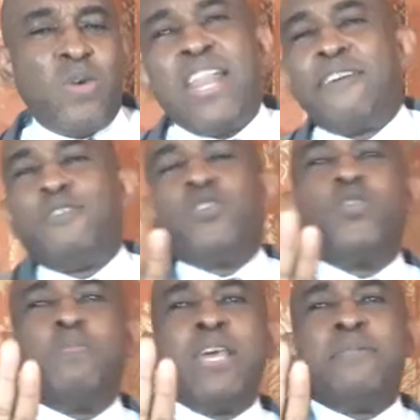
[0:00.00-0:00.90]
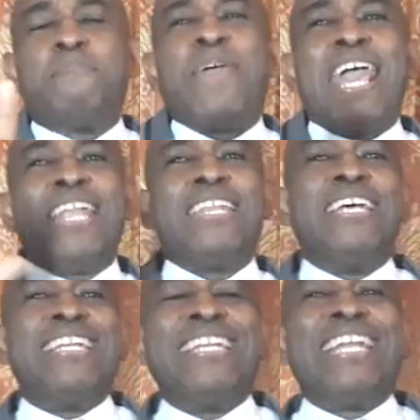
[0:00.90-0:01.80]
What have you been
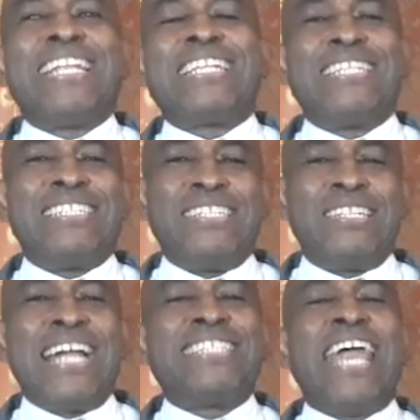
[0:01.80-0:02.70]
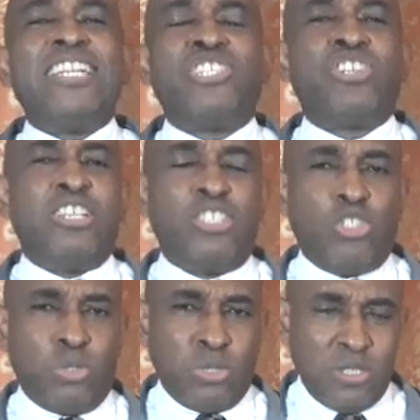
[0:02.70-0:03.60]
paying little
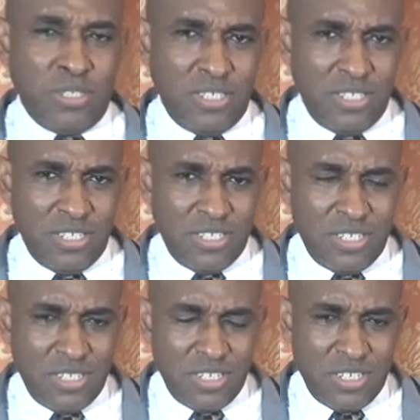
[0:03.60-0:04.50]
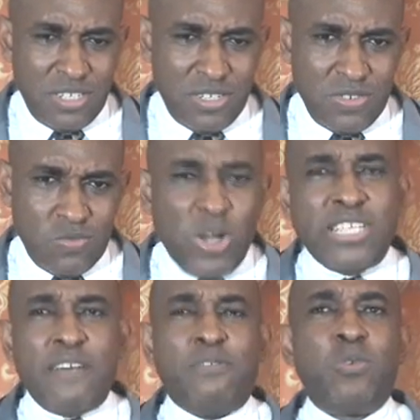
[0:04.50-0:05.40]
attention to?
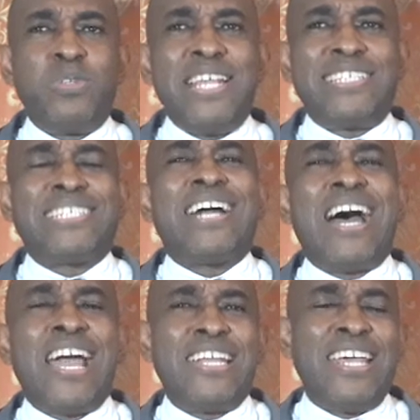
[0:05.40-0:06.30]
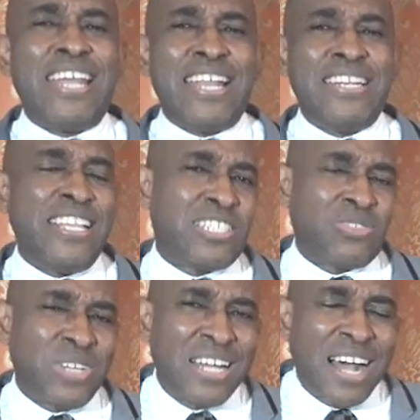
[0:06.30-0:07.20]
What have you discarded and
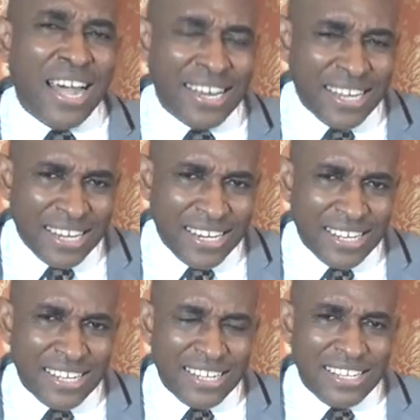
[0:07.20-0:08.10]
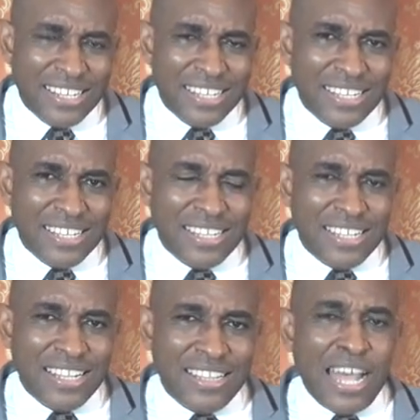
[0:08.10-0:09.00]
disregarded
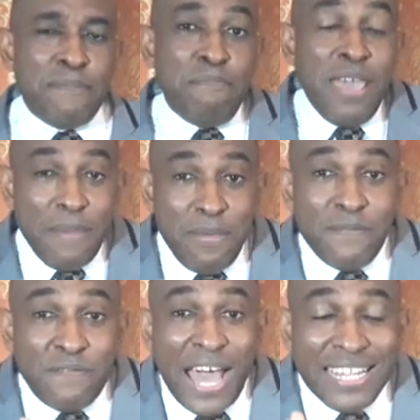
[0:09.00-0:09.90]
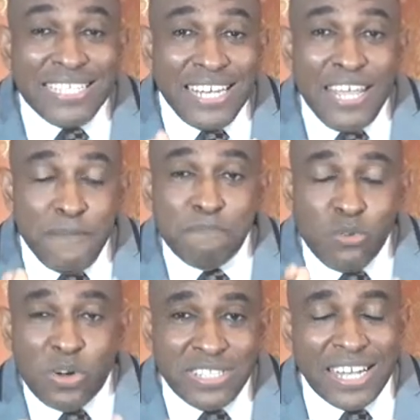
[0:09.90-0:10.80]
that may be vitally
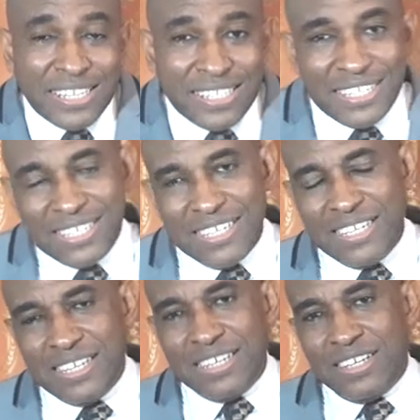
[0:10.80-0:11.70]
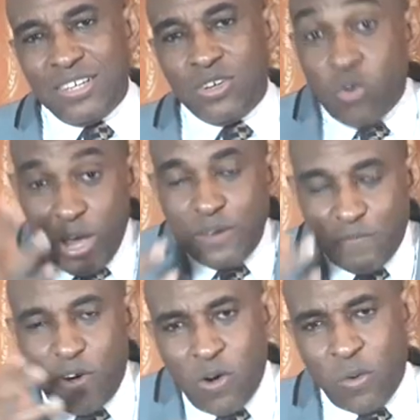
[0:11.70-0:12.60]
important
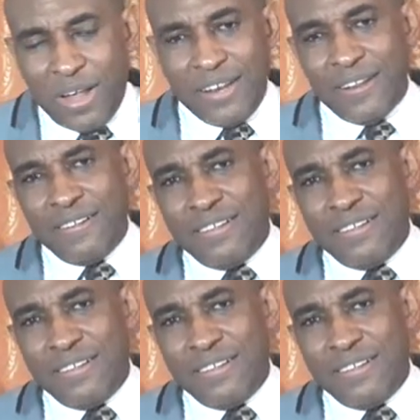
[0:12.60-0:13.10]
going forward